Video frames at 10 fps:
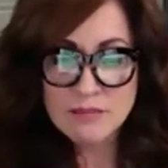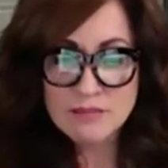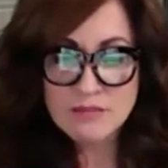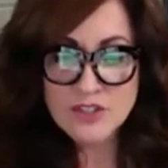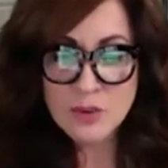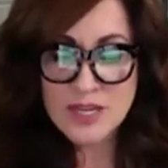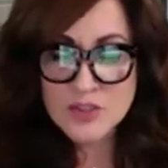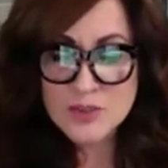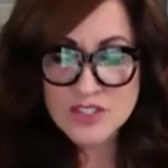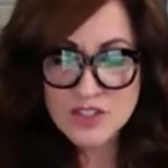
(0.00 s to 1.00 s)
So
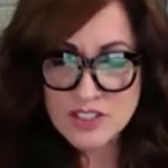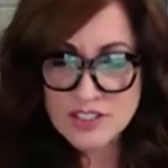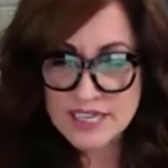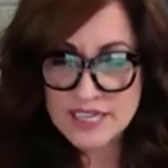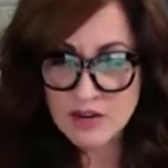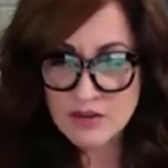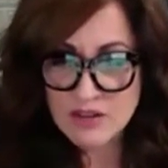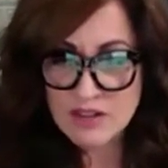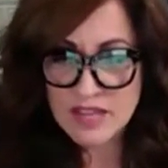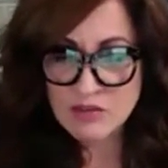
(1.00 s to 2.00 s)
as we started
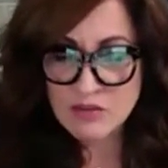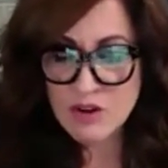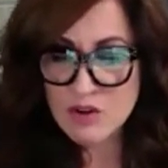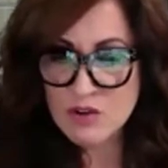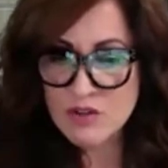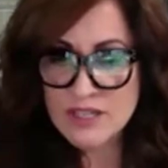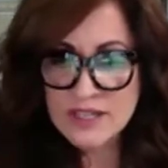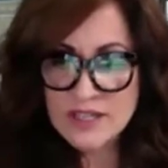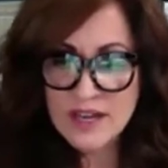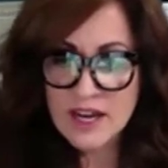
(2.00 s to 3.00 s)
down that road,
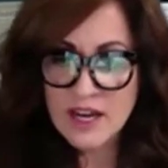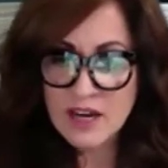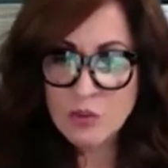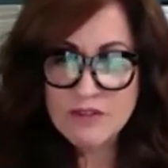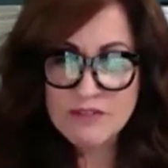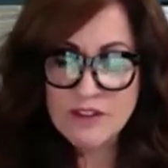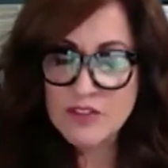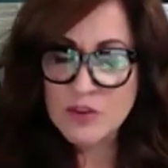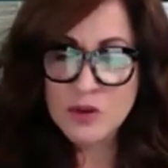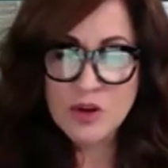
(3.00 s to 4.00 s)
we found
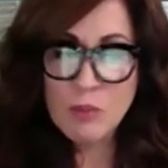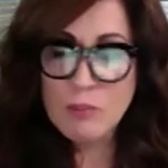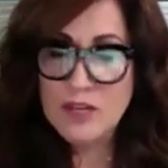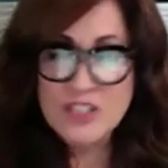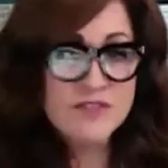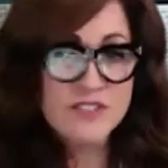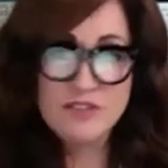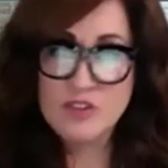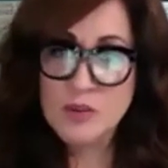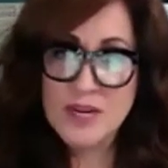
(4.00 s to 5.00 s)
that there were a whole bunch of
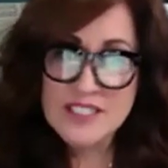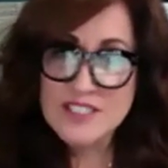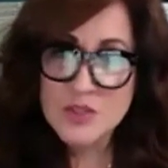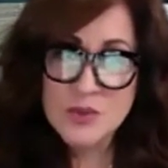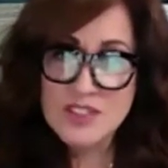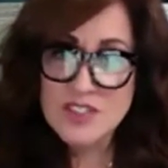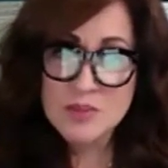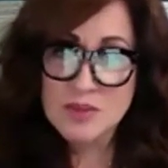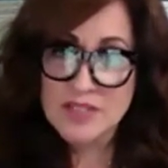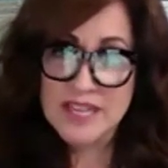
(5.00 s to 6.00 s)
different ways to
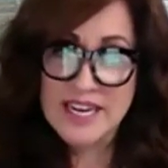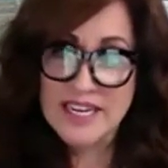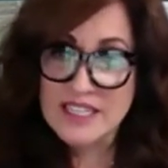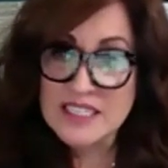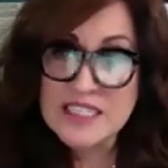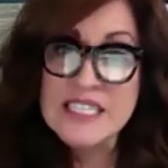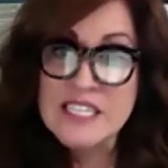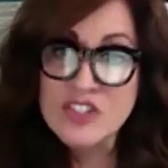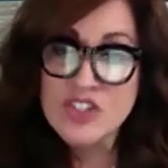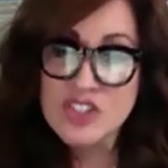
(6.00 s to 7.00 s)
explain
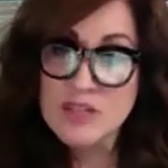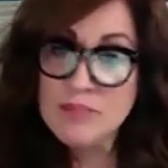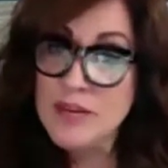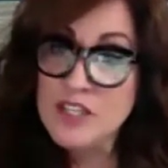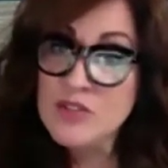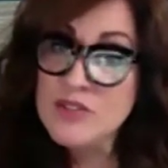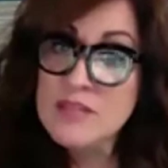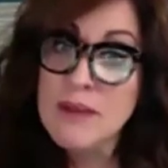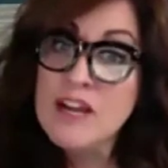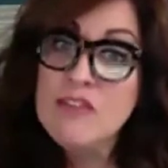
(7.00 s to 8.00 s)
leadership by
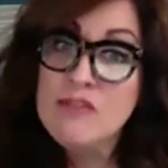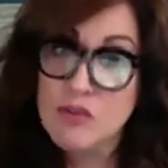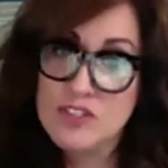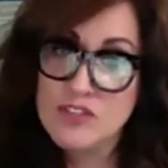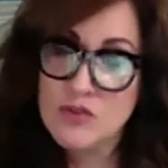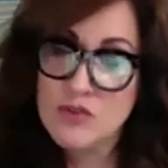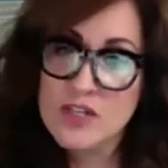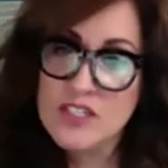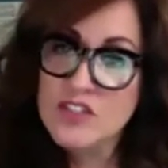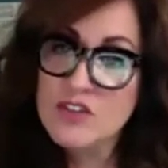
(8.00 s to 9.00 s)
using metaphors for it.